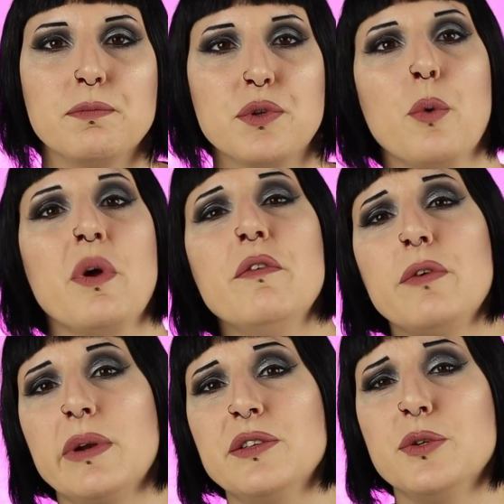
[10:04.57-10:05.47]
So if
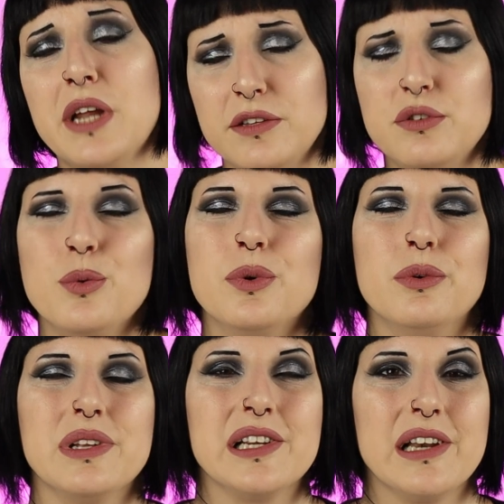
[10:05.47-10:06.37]
you're into that, you will
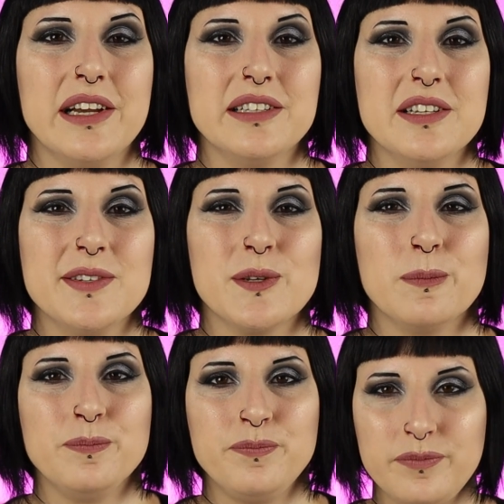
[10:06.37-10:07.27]
really like this.